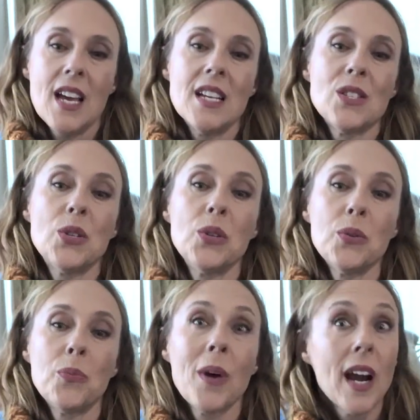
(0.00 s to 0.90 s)
to
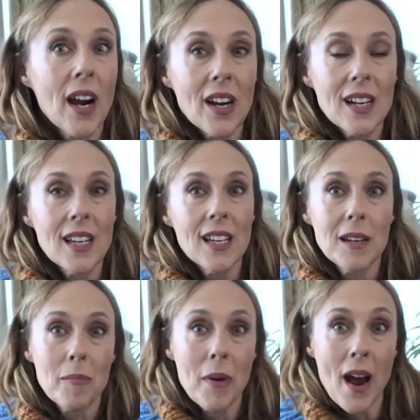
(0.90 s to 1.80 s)
wear
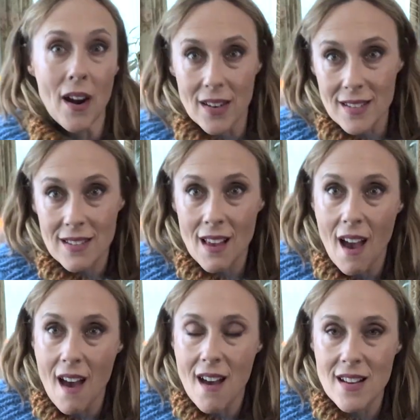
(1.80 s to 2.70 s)
in Paris
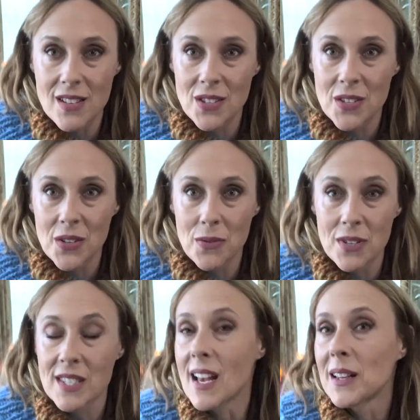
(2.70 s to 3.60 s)
and to
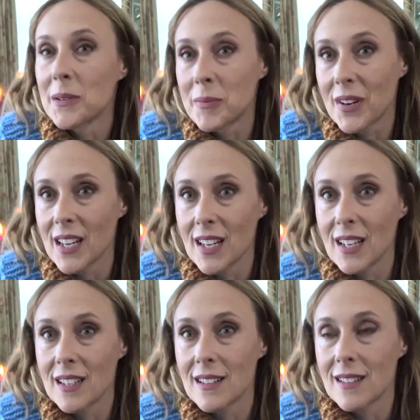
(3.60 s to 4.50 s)
celebrate
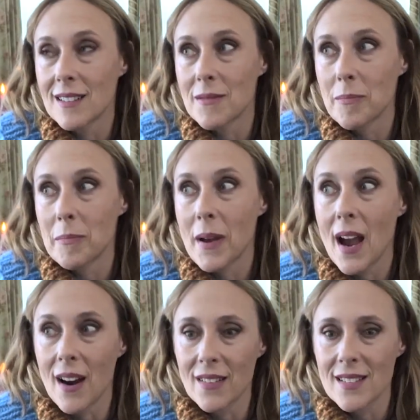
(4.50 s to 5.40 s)

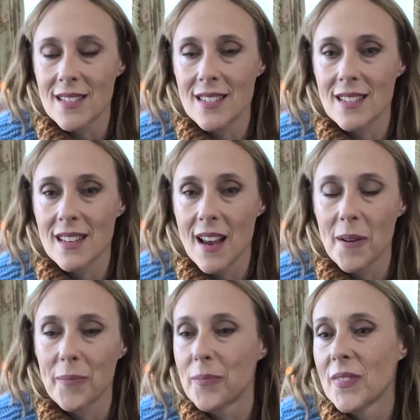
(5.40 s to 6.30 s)
Paris.
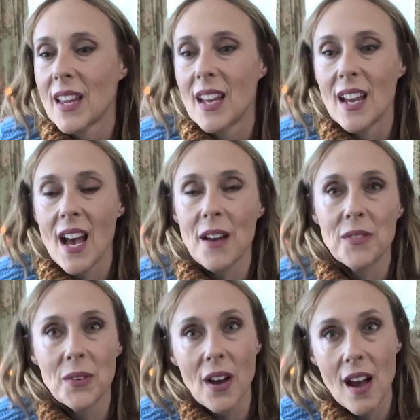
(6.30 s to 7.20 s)
Now, have
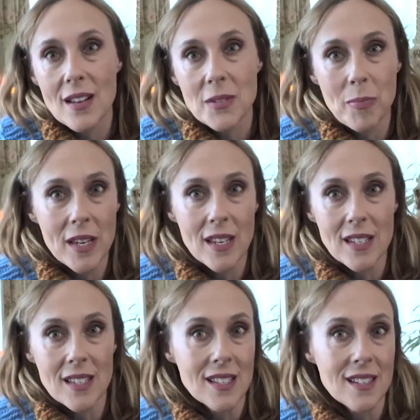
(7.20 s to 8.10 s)
you guys
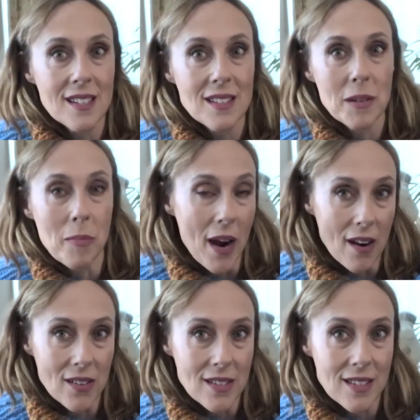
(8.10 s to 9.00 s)
been to
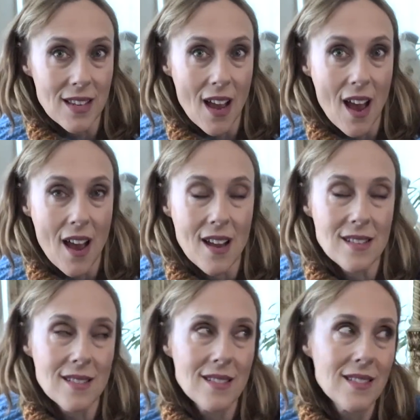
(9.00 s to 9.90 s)
Paris?
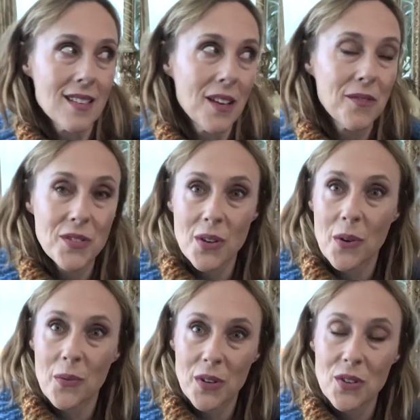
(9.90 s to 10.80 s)
And if so,
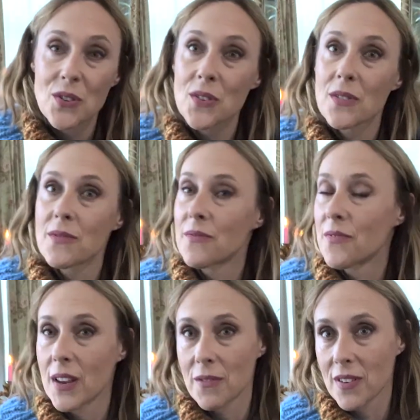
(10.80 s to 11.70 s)
what are your
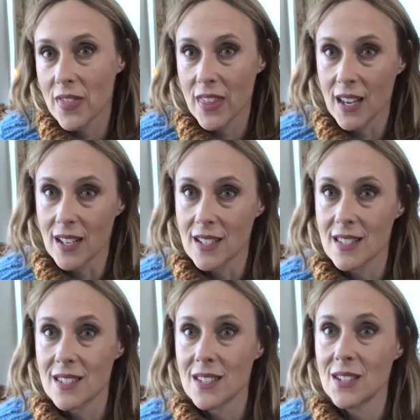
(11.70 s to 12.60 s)
favorite
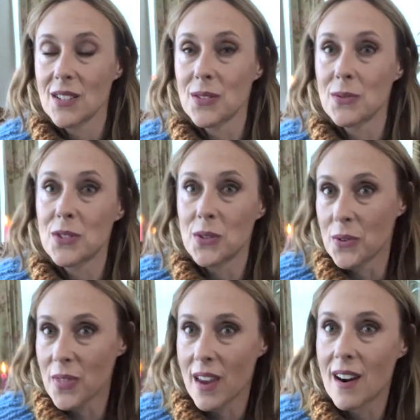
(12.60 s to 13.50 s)
things to
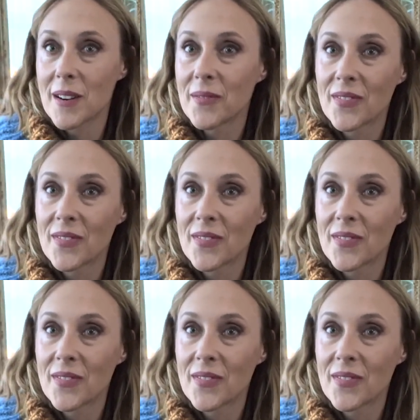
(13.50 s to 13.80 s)
do there?